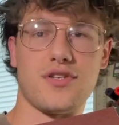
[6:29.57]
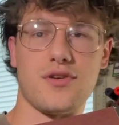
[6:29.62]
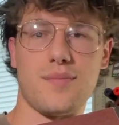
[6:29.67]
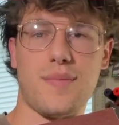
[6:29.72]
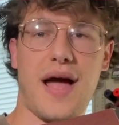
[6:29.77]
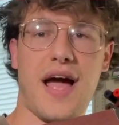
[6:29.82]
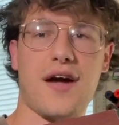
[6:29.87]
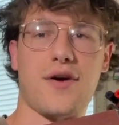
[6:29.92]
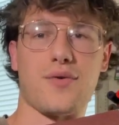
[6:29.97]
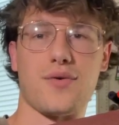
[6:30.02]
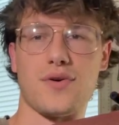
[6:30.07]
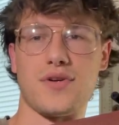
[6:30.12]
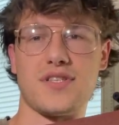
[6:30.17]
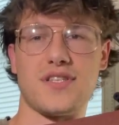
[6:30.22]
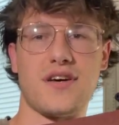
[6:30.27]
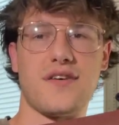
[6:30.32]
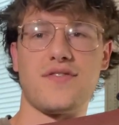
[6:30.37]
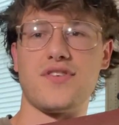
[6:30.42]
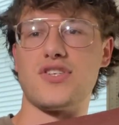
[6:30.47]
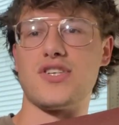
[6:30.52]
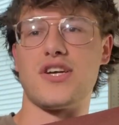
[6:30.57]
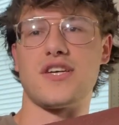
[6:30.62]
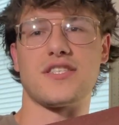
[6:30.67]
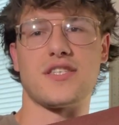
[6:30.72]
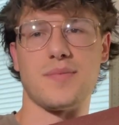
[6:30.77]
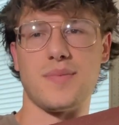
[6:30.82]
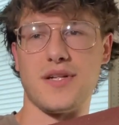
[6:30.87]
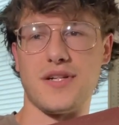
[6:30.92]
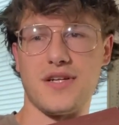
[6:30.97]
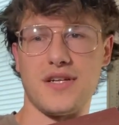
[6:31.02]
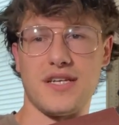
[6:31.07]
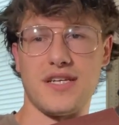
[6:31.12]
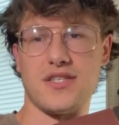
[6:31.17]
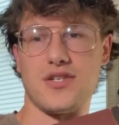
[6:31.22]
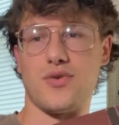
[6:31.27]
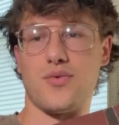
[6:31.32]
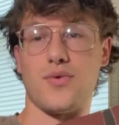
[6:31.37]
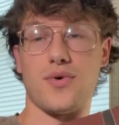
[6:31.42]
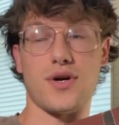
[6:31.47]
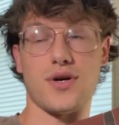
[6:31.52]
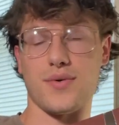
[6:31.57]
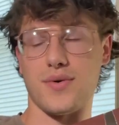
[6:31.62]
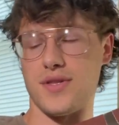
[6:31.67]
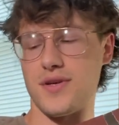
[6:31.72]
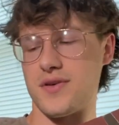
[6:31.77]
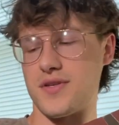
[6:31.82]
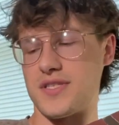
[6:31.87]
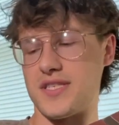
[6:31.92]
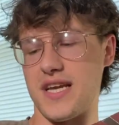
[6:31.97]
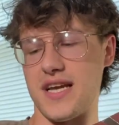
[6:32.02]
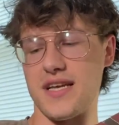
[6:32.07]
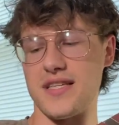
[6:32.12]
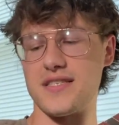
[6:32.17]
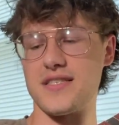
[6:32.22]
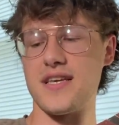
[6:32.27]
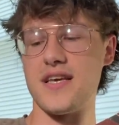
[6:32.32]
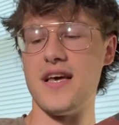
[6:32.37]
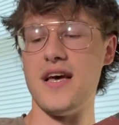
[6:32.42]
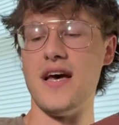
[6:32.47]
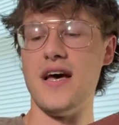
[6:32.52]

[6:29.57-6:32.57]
or backwards of adjustability to work with your stance.